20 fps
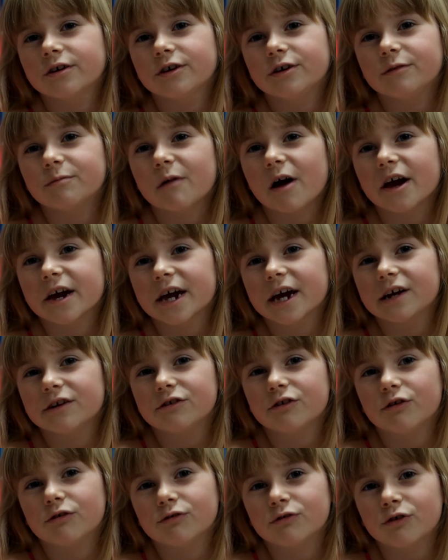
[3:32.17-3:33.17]
You might get
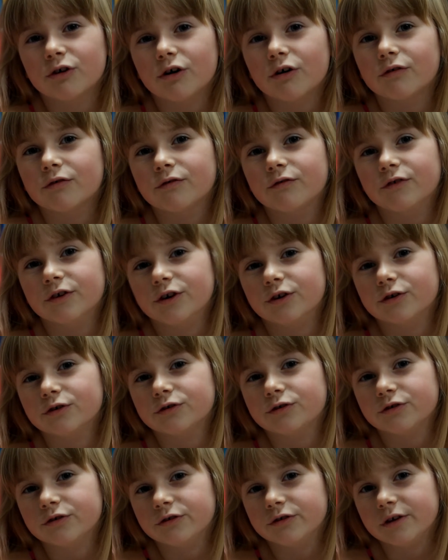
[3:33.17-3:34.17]
told off for
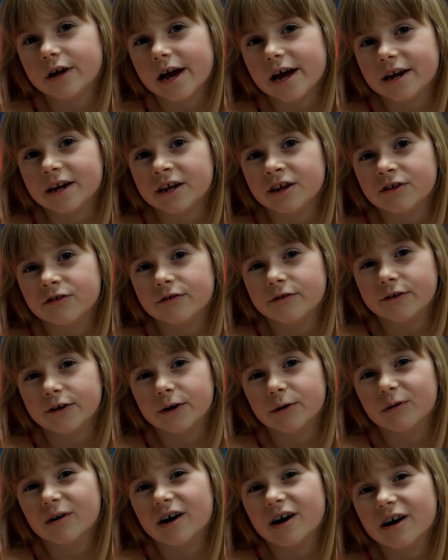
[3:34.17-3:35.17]
not doing any of
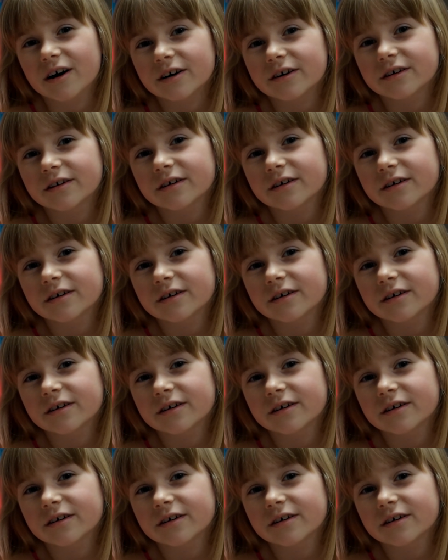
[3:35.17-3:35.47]
your work.